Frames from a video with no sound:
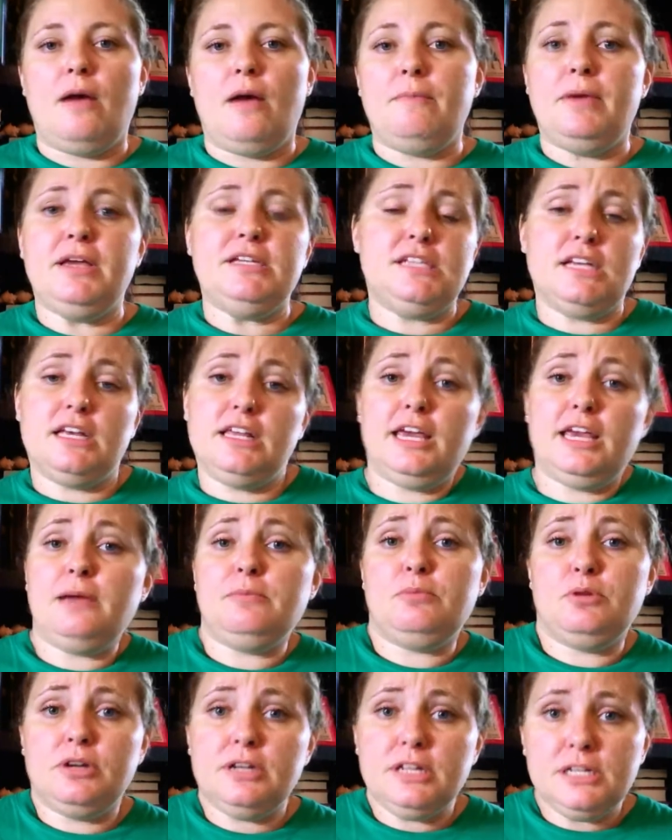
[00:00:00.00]
basically I'm
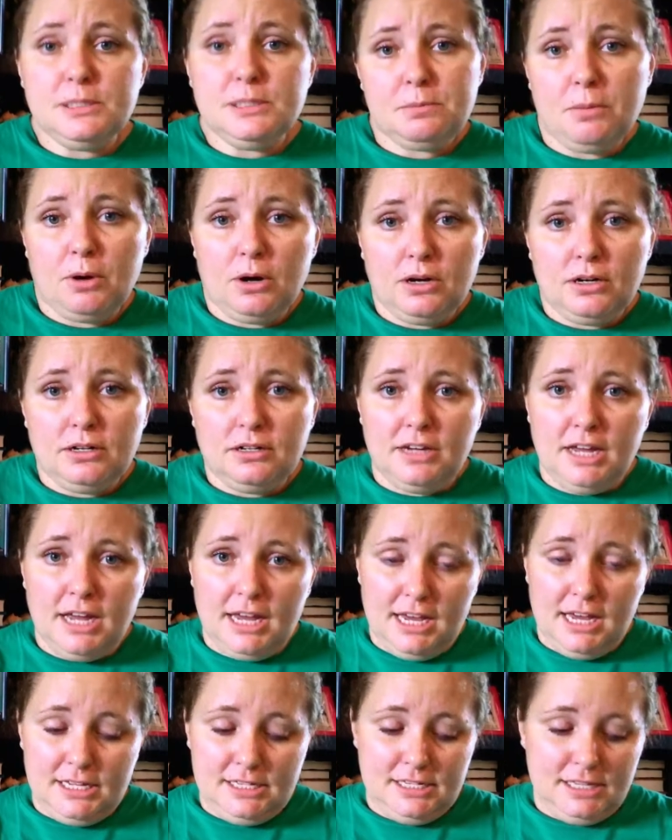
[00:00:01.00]
pretty smart, I
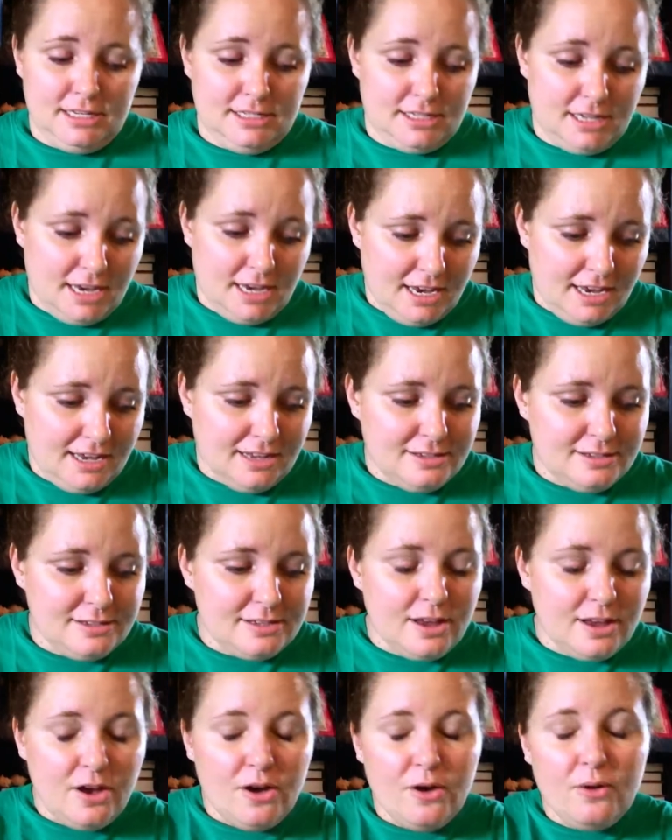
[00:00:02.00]
guess they say.
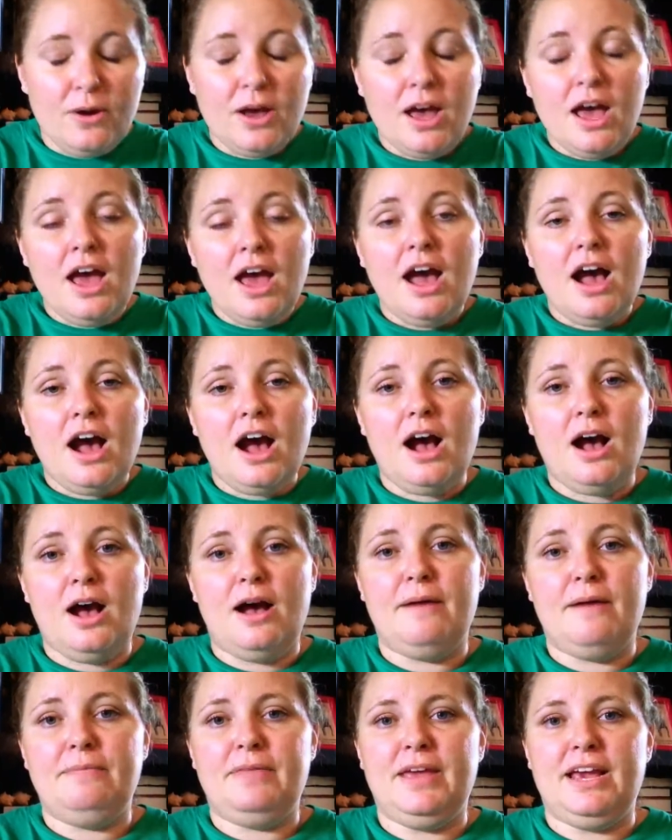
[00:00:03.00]
So
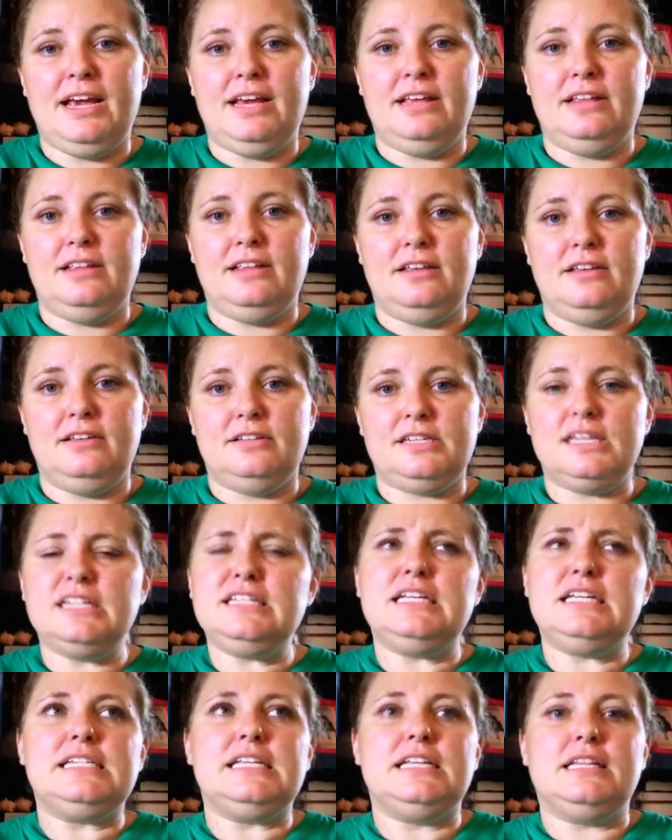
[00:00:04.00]
they sent
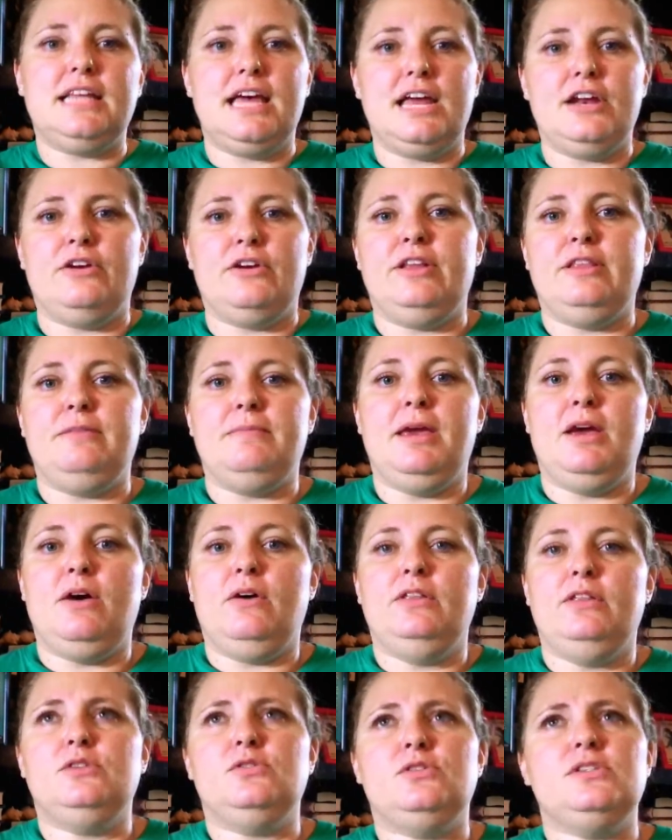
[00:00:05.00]
us a letter in the mail,
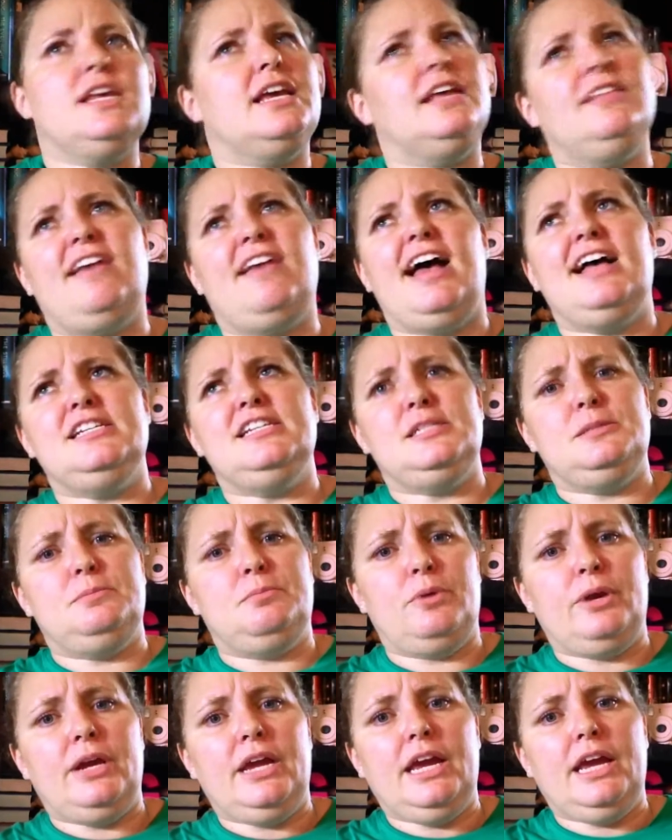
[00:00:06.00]
and this was like last
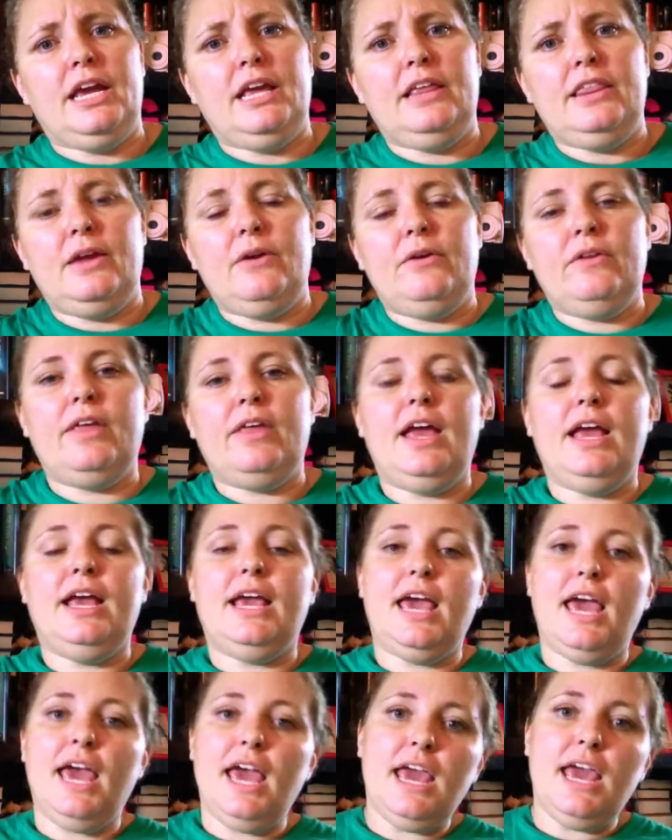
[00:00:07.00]
spring. They were
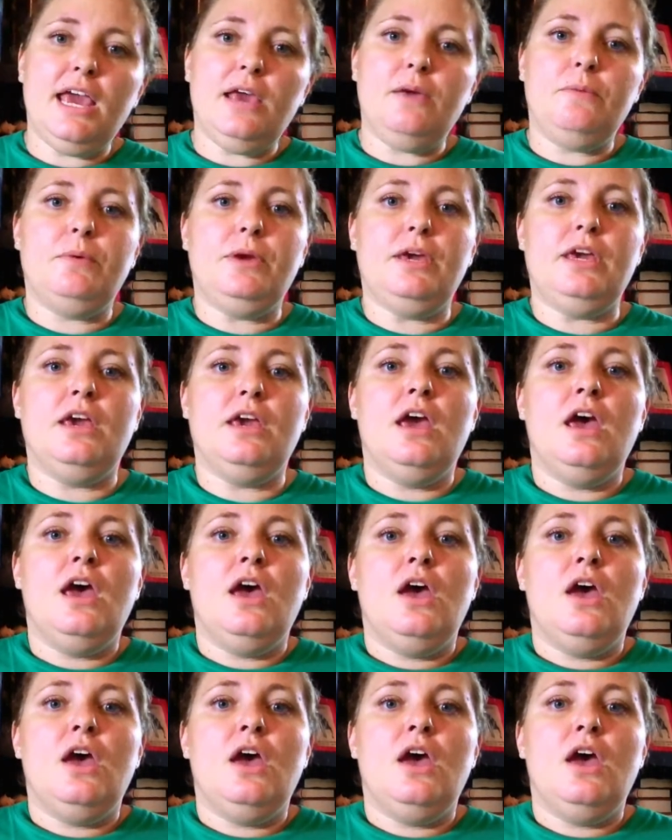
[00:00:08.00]
like, hey, we